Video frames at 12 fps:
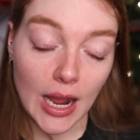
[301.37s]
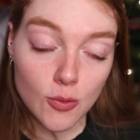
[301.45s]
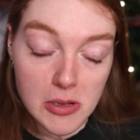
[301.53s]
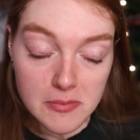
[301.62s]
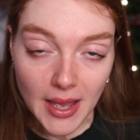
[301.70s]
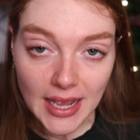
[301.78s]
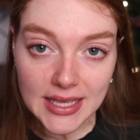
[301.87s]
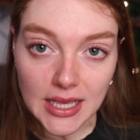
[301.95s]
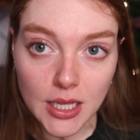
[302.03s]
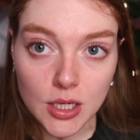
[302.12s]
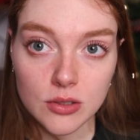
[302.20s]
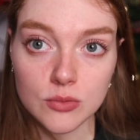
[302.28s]
I went back
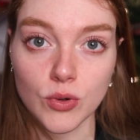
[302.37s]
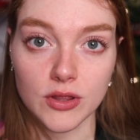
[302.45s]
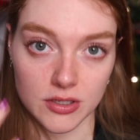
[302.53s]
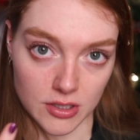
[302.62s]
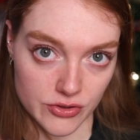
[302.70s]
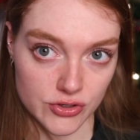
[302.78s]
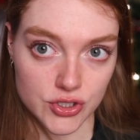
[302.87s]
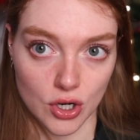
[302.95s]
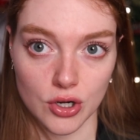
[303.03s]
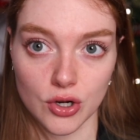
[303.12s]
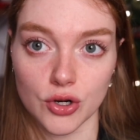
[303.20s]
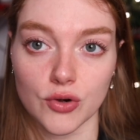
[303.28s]
in with another
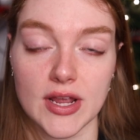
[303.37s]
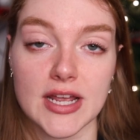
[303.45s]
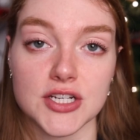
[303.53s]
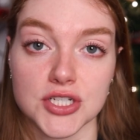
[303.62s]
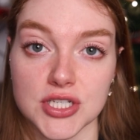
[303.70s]
darker green